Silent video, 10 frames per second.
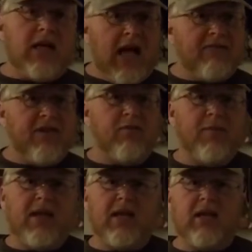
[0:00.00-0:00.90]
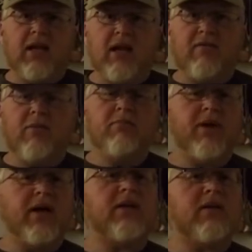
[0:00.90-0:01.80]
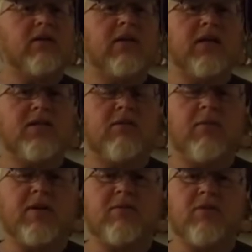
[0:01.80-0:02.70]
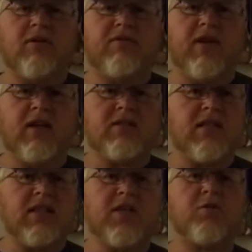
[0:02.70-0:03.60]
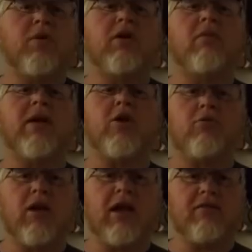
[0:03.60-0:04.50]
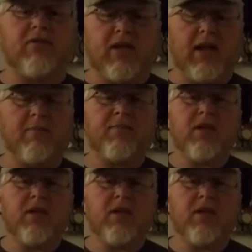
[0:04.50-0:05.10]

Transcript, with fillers: I've never met any of them, but they seem to be some good fellas. This rig will be great for that.